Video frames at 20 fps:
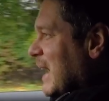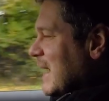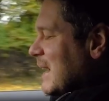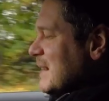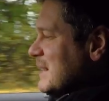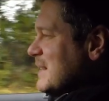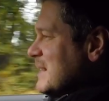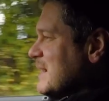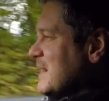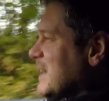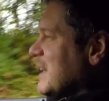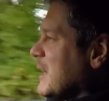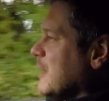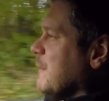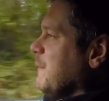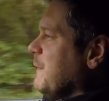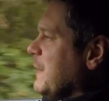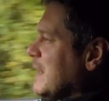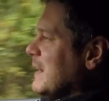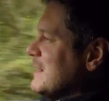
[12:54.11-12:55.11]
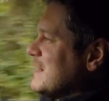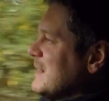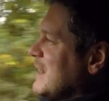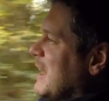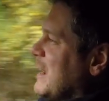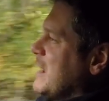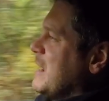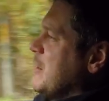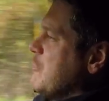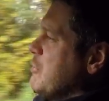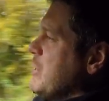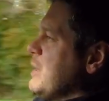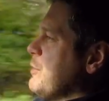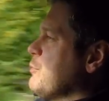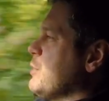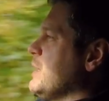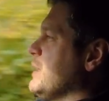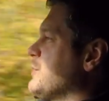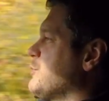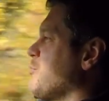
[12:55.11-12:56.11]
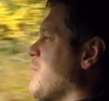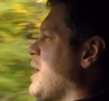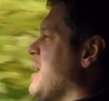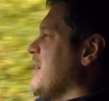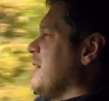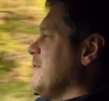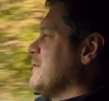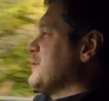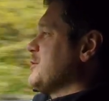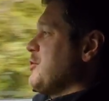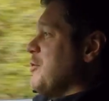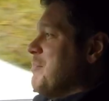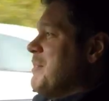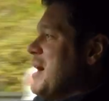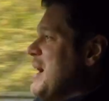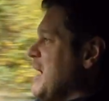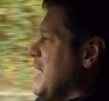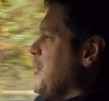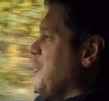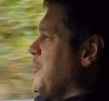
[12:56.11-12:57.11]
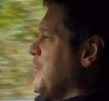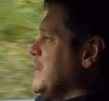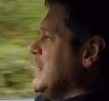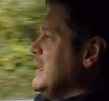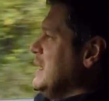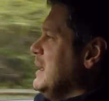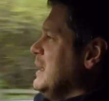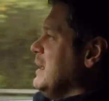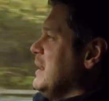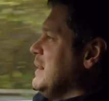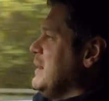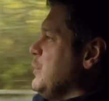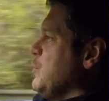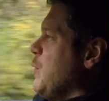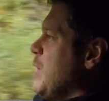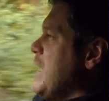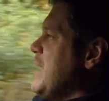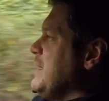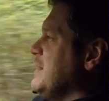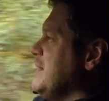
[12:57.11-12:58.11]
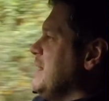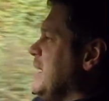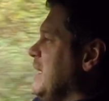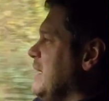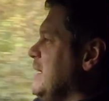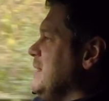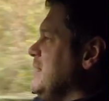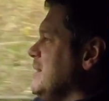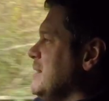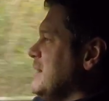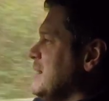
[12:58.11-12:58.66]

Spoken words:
It still feels like a rear-wheel drive somehow. The way they